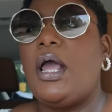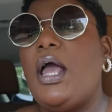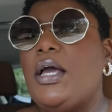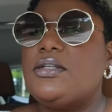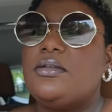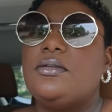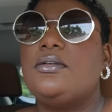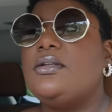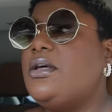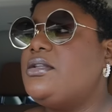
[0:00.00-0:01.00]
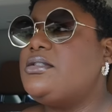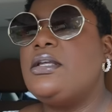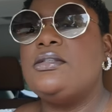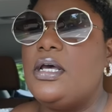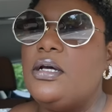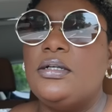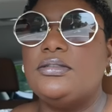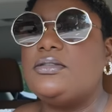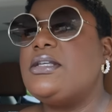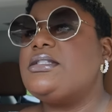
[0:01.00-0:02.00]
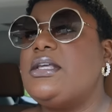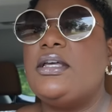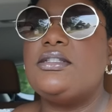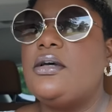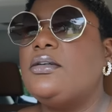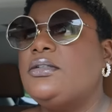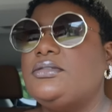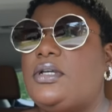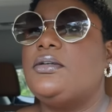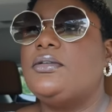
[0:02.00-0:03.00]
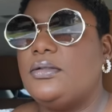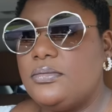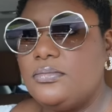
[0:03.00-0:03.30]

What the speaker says: Love the way you twist and turn, yeah.